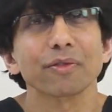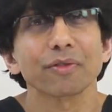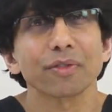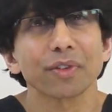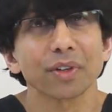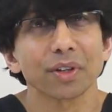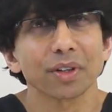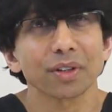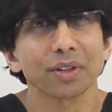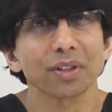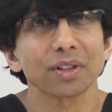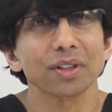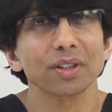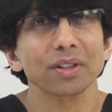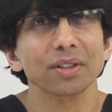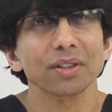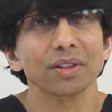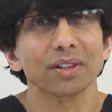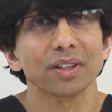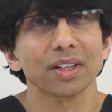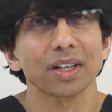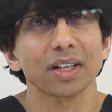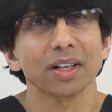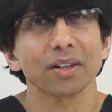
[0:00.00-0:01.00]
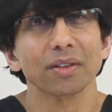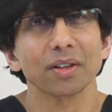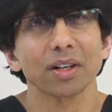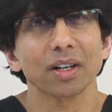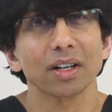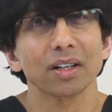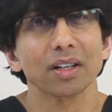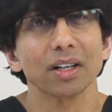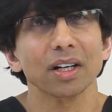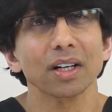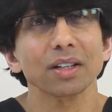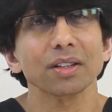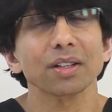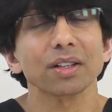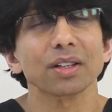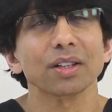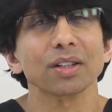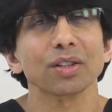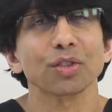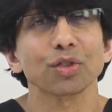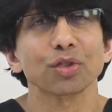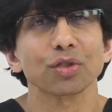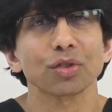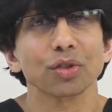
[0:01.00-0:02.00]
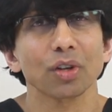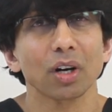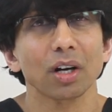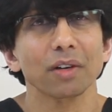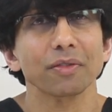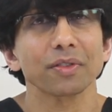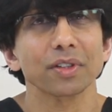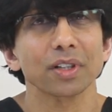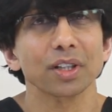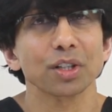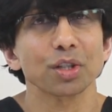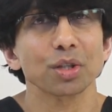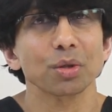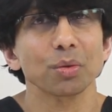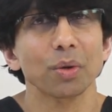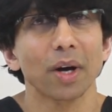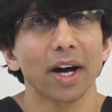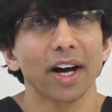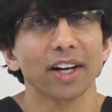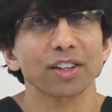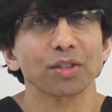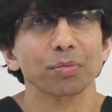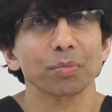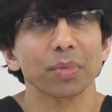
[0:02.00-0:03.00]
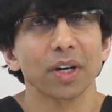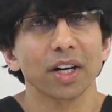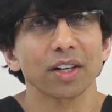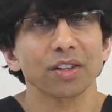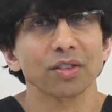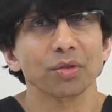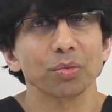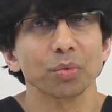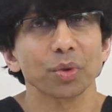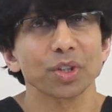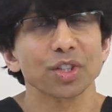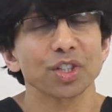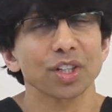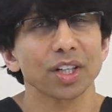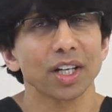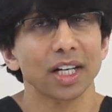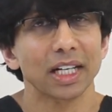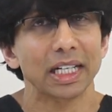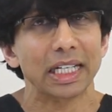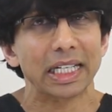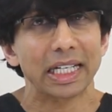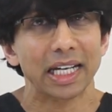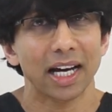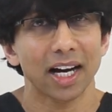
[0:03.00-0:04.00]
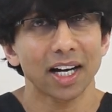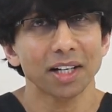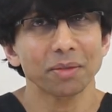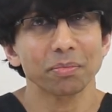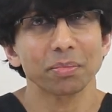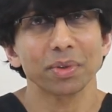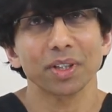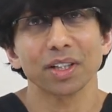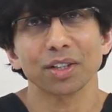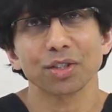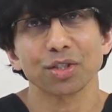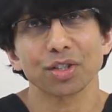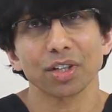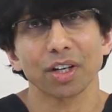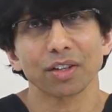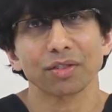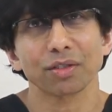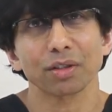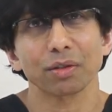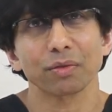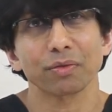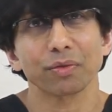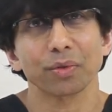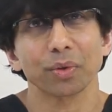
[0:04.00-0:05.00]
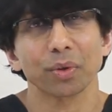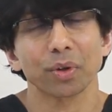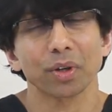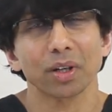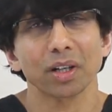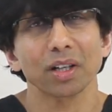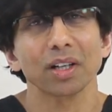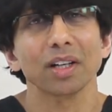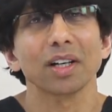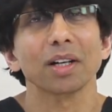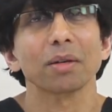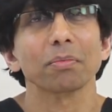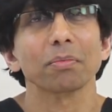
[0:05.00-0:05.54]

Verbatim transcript: Further, there are other soft tissue aspects which cannot be adjusted for